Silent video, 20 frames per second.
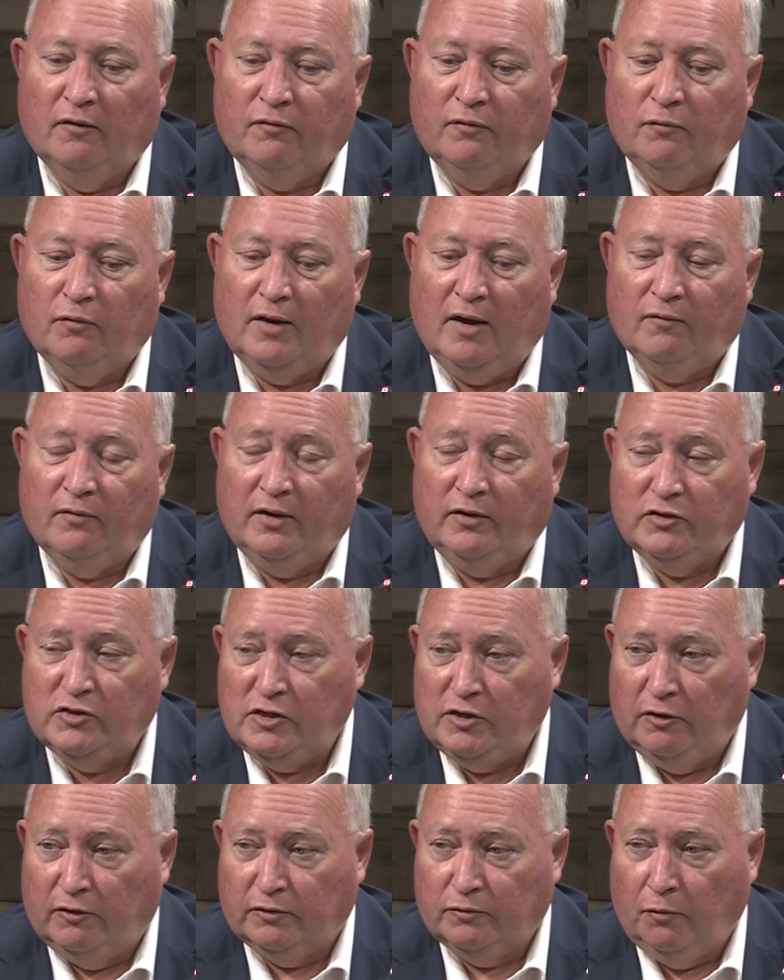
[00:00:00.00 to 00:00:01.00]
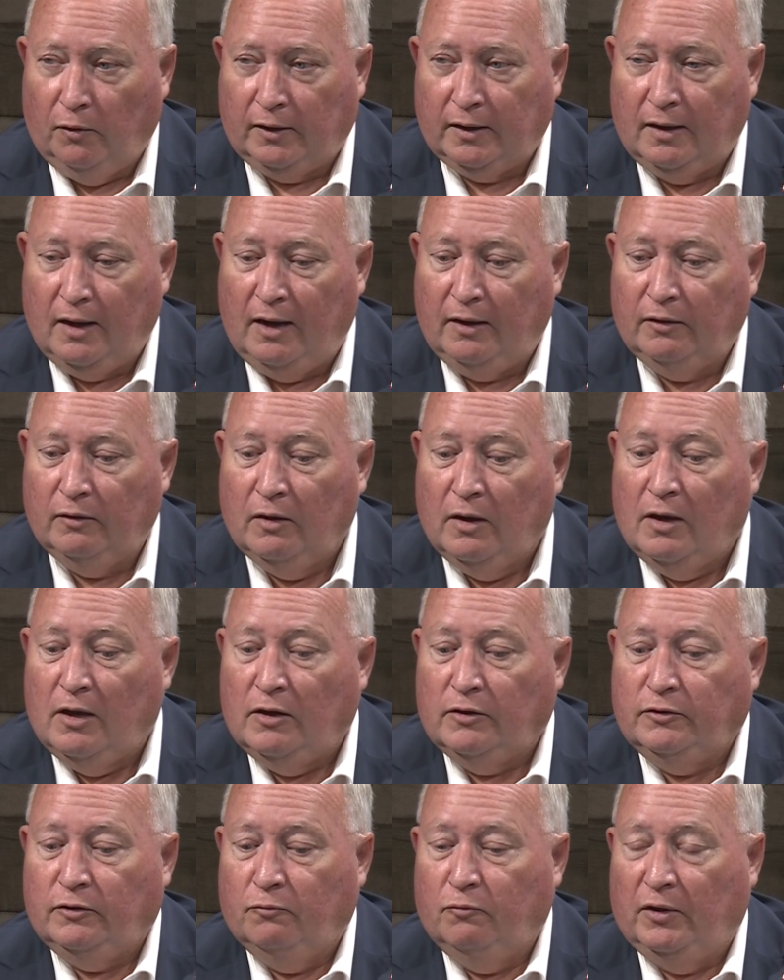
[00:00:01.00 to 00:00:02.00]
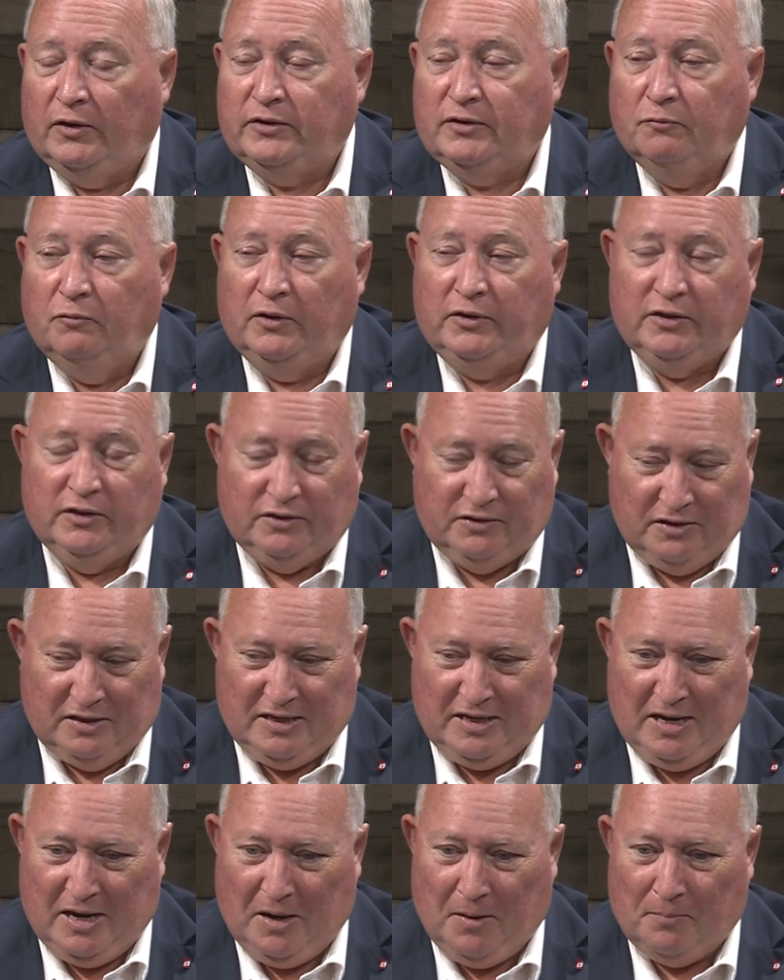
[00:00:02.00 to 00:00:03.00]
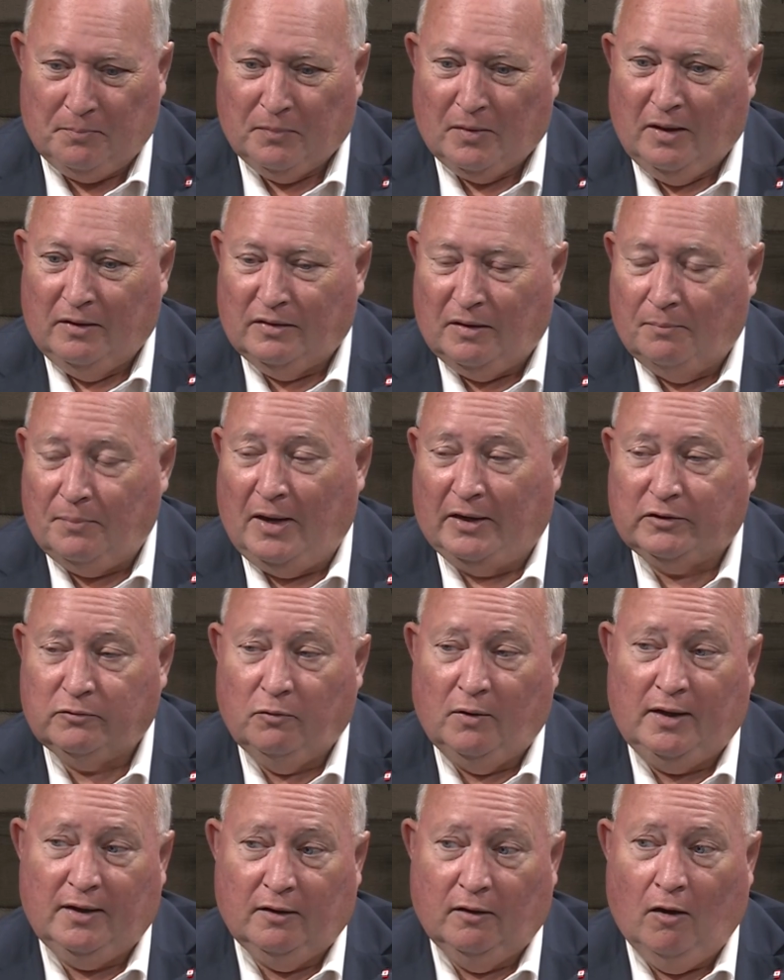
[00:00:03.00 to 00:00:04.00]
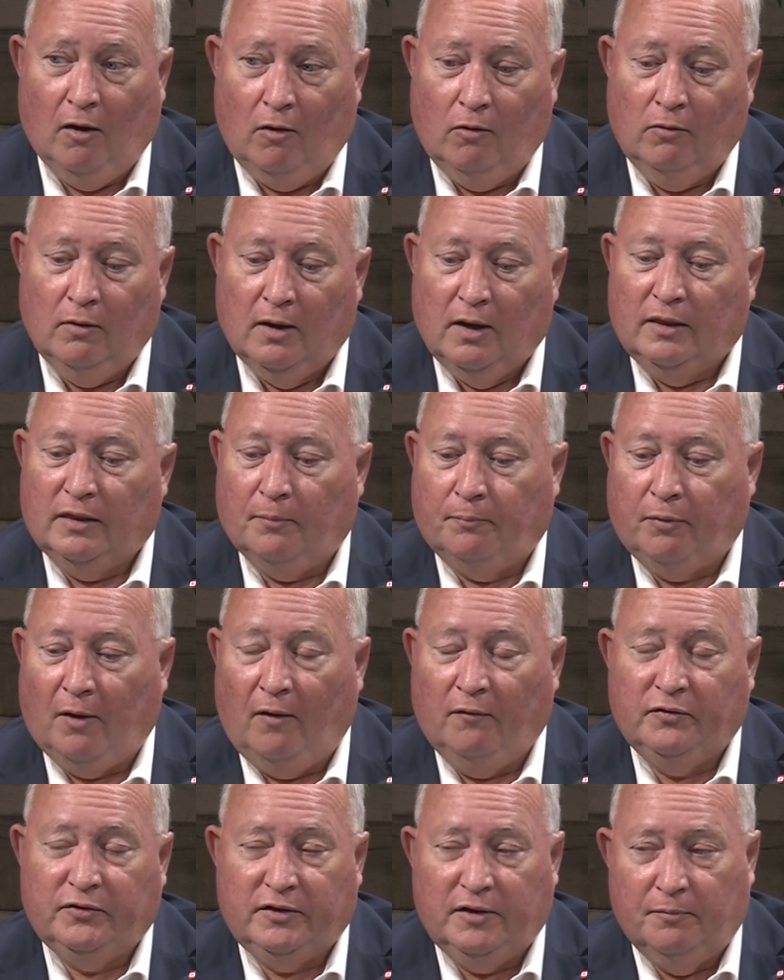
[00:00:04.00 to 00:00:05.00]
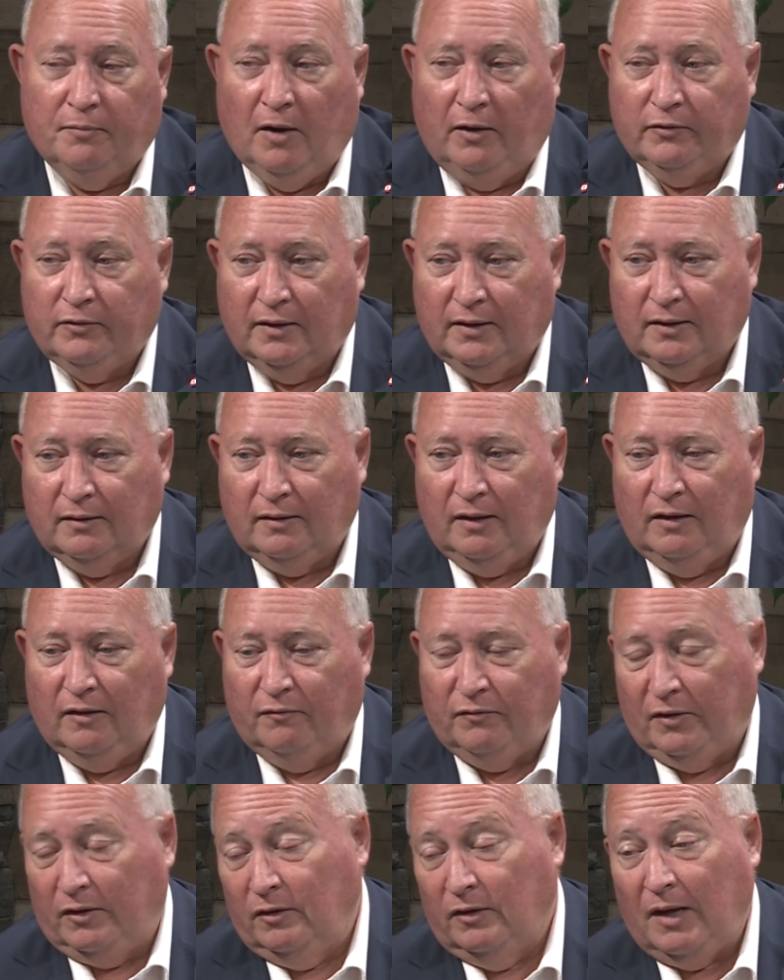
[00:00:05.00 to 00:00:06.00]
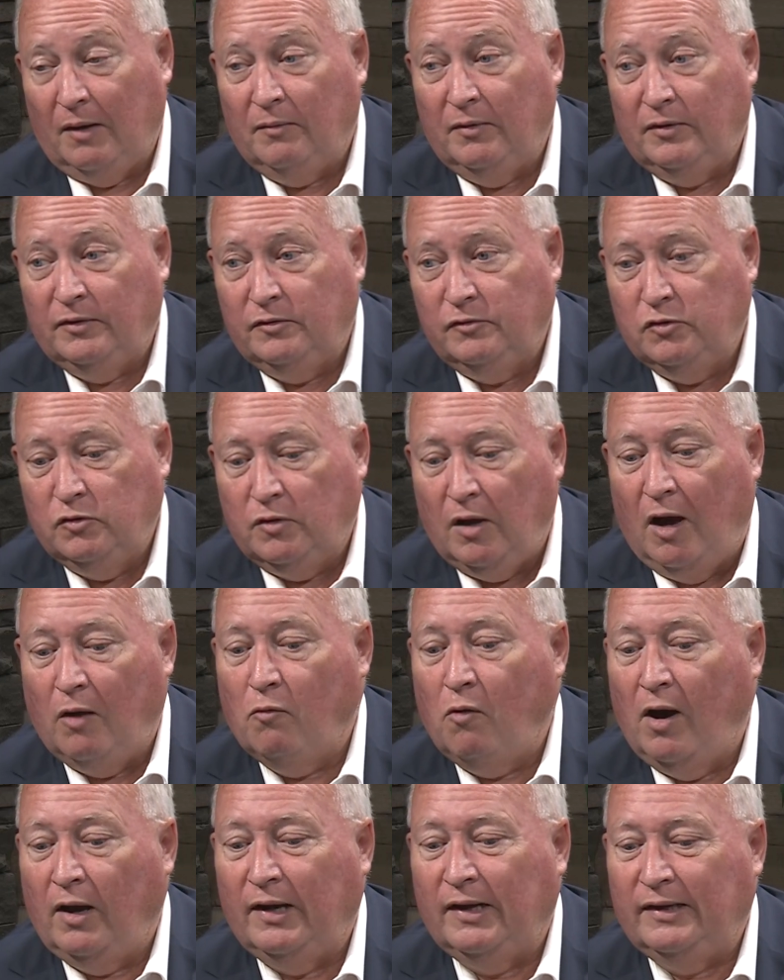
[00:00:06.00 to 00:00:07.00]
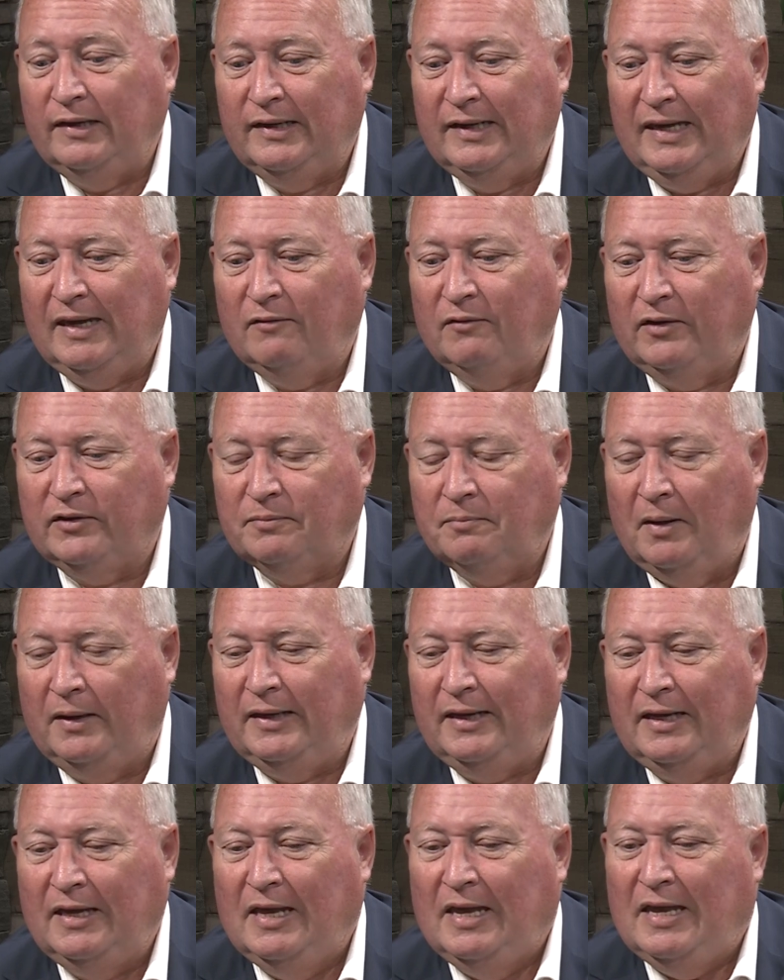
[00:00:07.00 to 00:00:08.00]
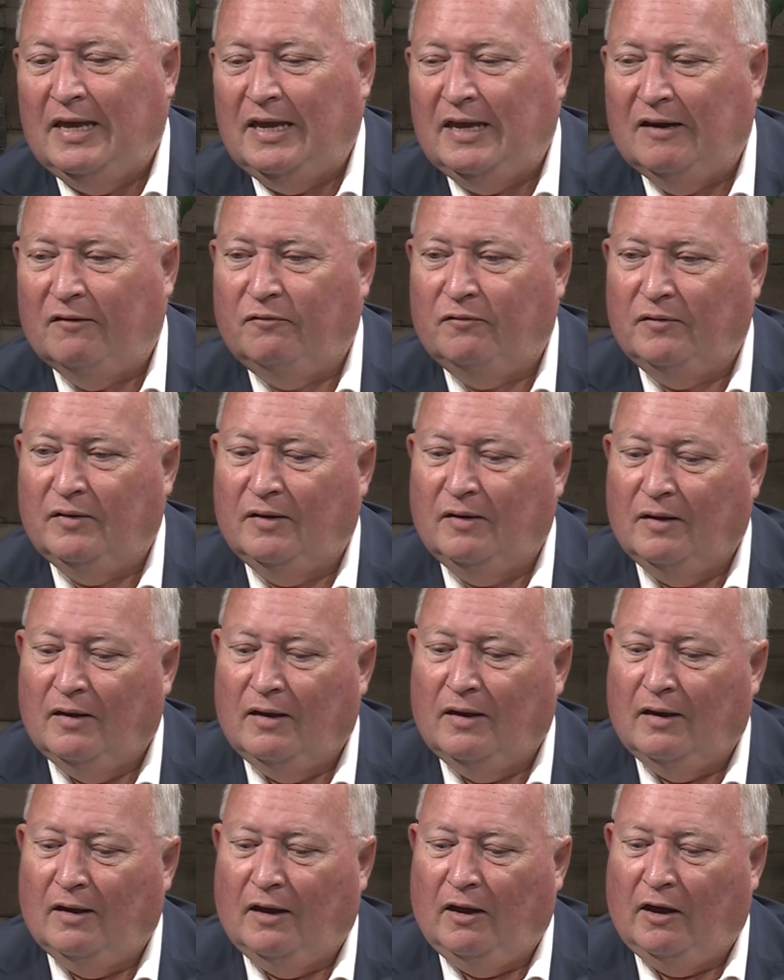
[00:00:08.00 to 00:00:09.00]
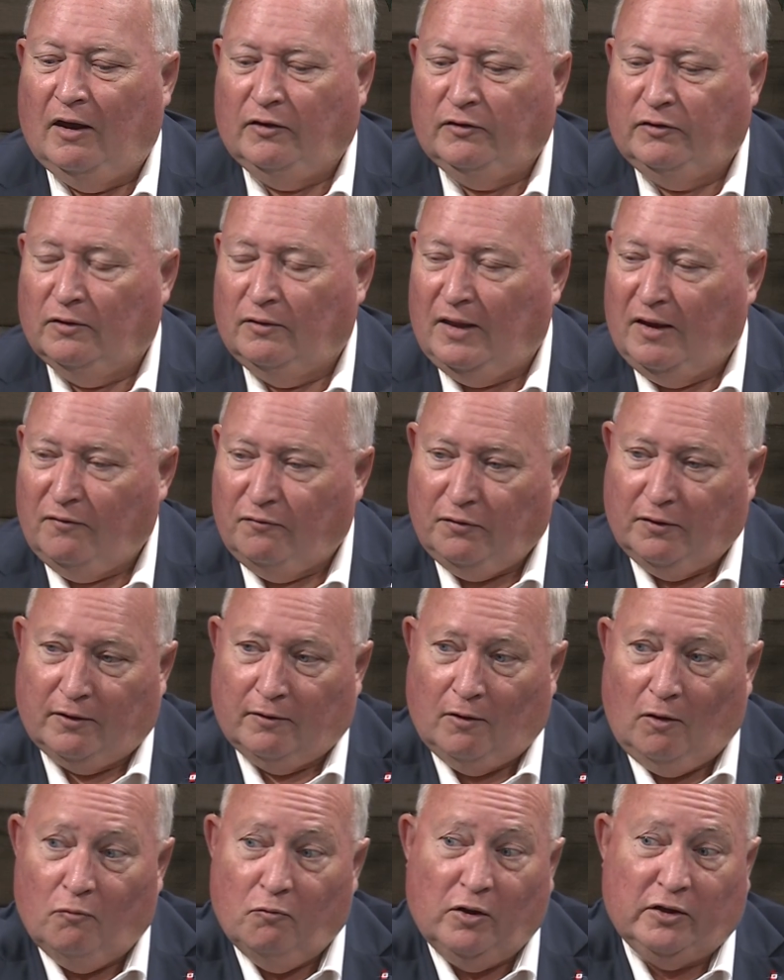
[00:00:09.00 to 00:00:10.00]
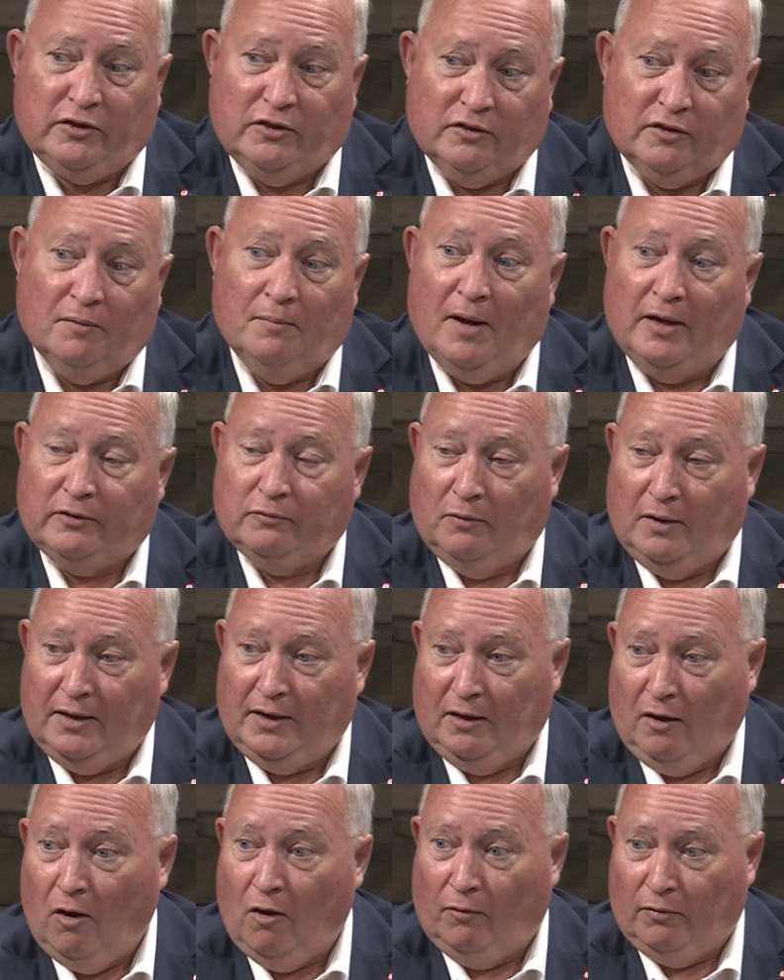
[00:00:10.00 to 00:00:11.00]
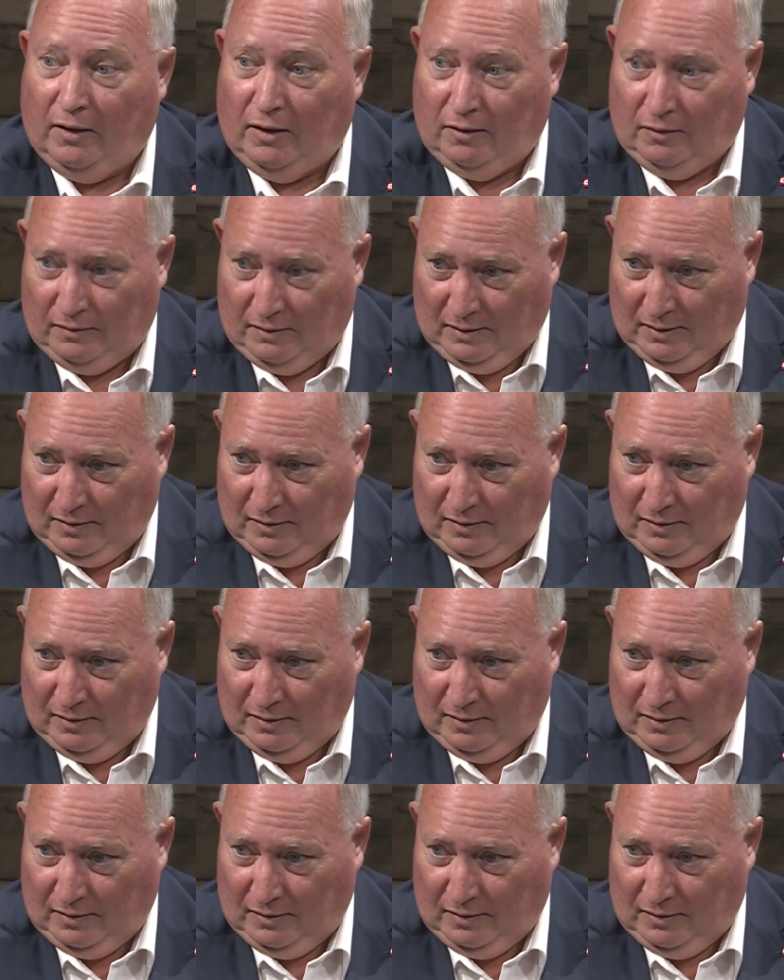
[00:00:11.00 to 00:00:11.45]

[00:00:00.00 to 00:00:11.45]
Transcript: We have engineers working on which is the best way to go. The province of New Brunswick and the federal government do not want to give us money until they figure out which is the best way to go.